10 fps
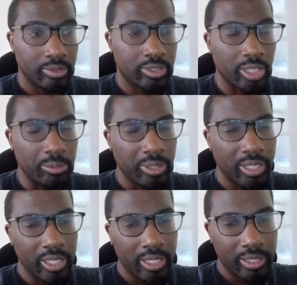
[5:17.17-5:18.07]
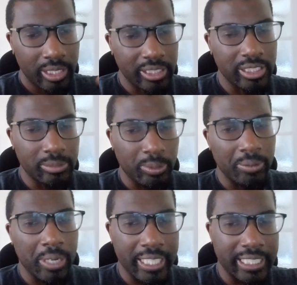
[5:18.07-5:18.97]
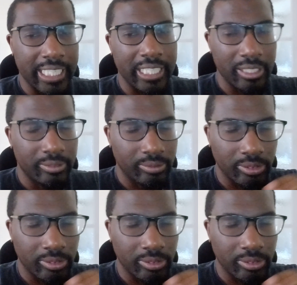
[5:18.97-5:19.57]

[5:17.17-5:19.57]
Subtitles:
So this is where I get